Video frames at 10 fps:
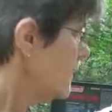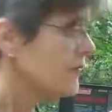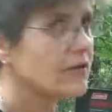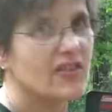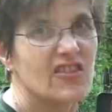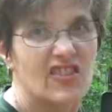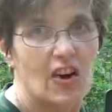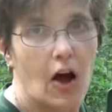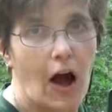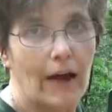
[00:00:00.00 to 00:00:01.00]
if this is
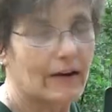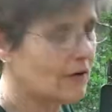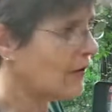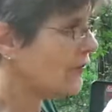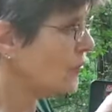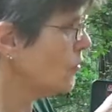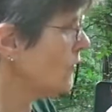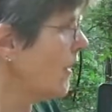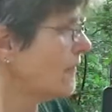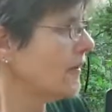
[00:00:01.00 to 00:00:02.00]
still hot. No, it's cooled
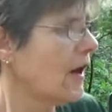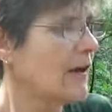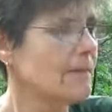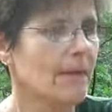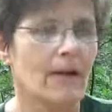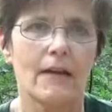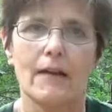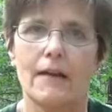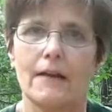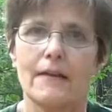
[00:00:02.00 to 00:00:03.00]
off a lot.
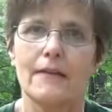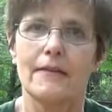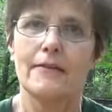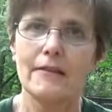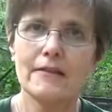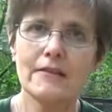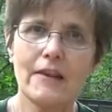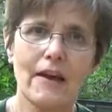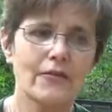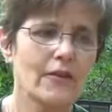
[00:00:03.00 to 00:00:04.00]
This is
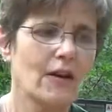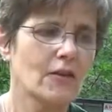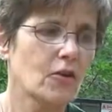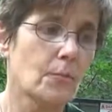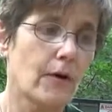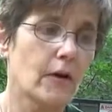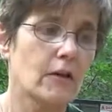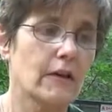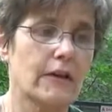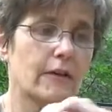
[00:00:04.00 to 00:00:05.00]
actually a little
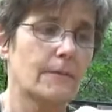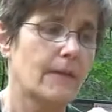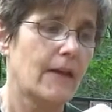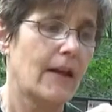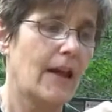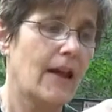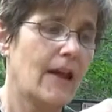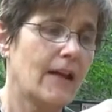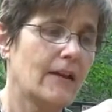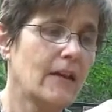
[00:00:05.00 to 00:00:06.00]
percolator,
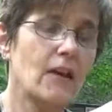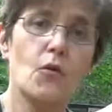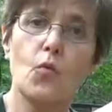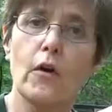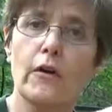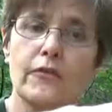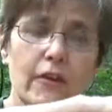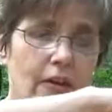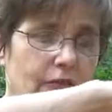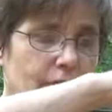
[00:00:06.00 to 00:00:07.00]
and it works
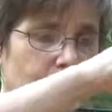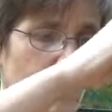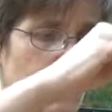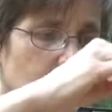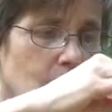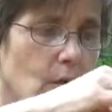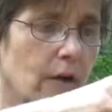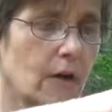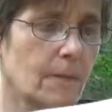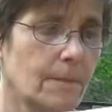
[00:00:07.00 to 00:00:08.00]
extremely
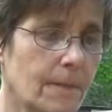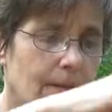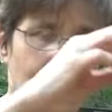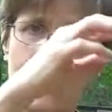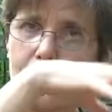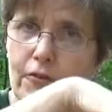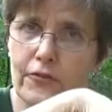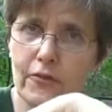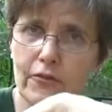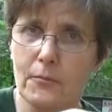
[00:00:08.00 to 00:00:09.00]
well. There's
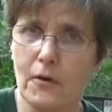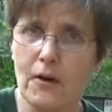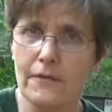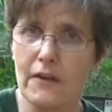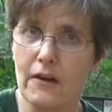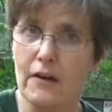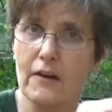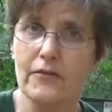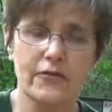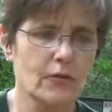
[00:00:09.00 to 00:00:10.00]
still some coffee in here and
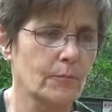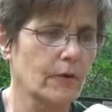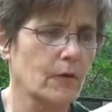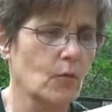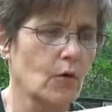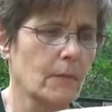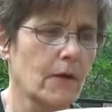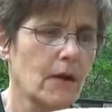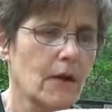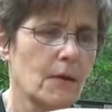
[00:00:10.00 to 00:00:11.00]
it's still pretty warm,
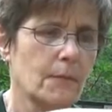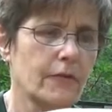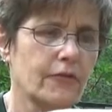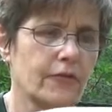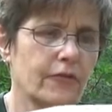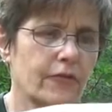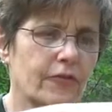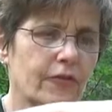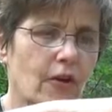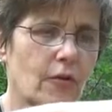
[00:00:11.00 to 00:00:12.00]
but just to
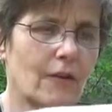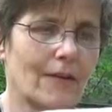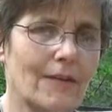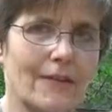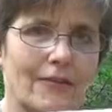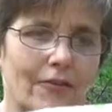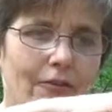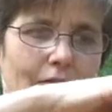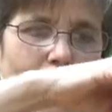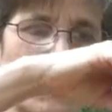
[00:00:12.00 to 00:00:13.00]
show you,
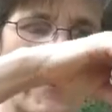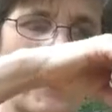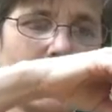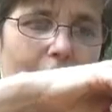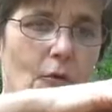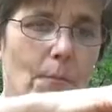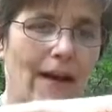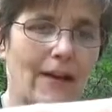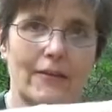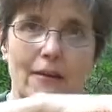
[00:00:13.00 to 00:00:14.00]
it has a little
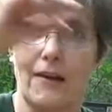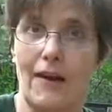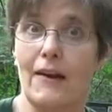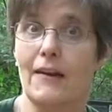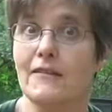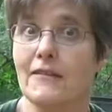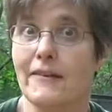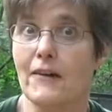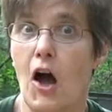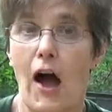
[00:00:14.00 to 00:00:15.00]
basket and it is
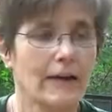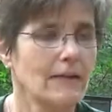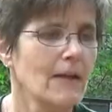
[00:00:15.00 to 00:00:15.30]
still hot.